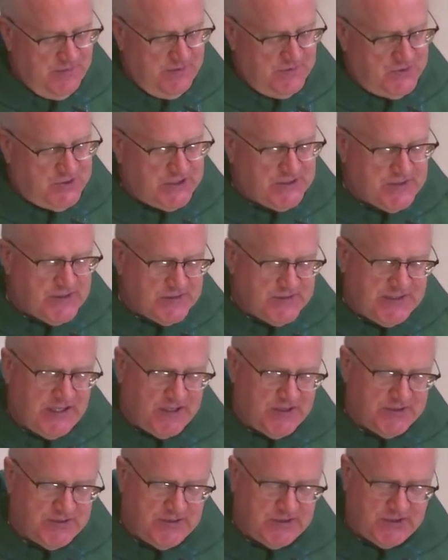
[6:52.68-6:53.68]
Jesus
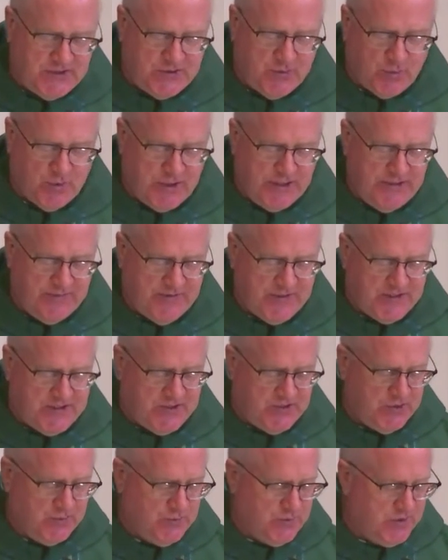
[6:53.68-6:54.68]
tells the story of the
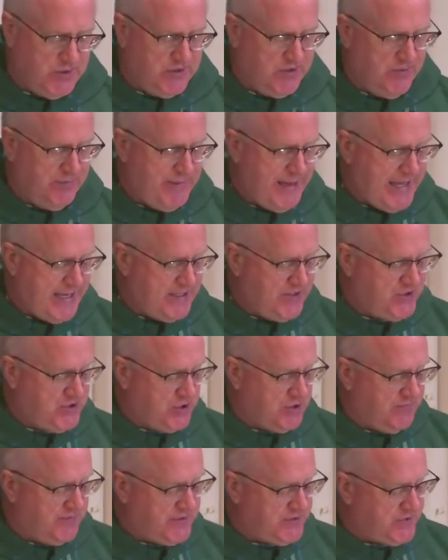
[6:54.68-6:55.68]
steward or
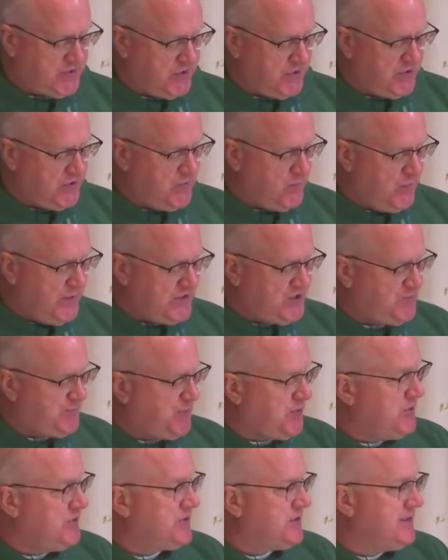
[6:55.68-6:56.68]
manager of a certain rich
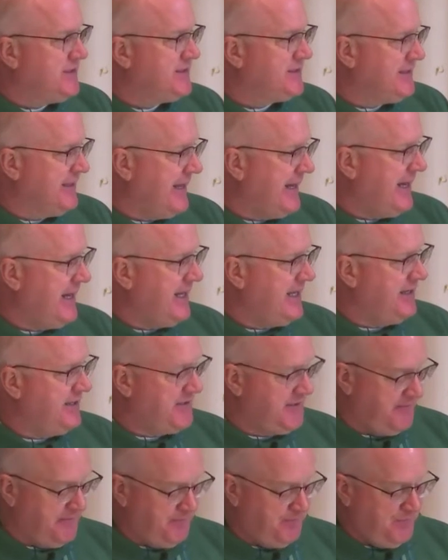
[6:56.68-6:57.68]
person's land,
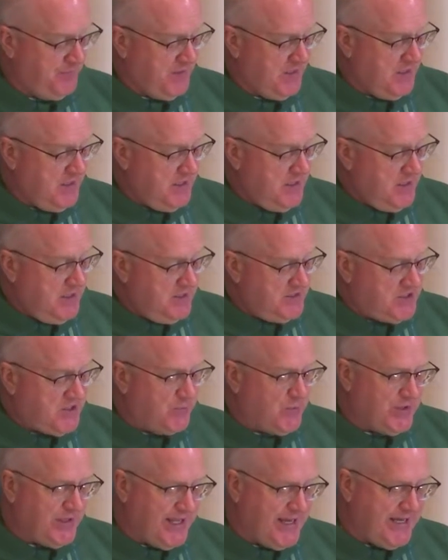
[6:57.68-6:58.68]

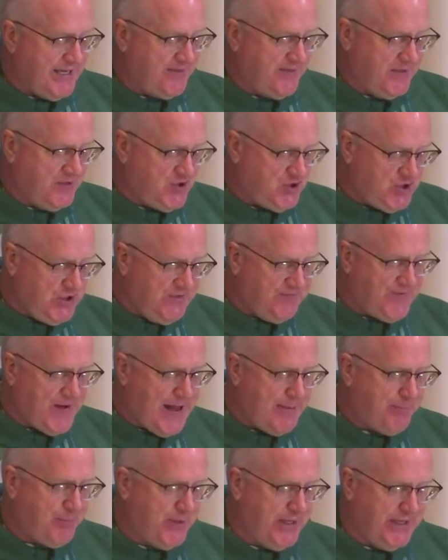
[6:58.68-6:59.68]
someone like the chief
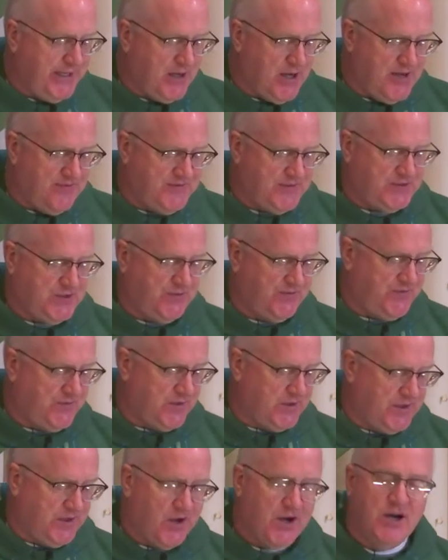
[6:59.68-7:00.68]
operating officer
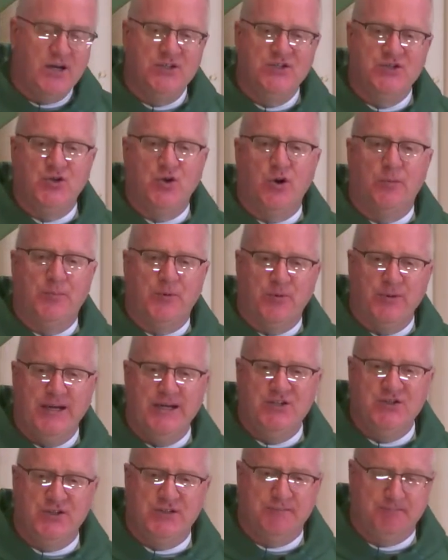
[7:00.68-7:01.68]
for a large
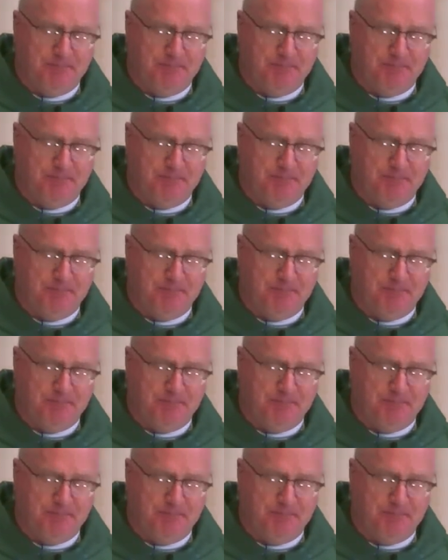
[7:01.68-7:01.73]
corporation.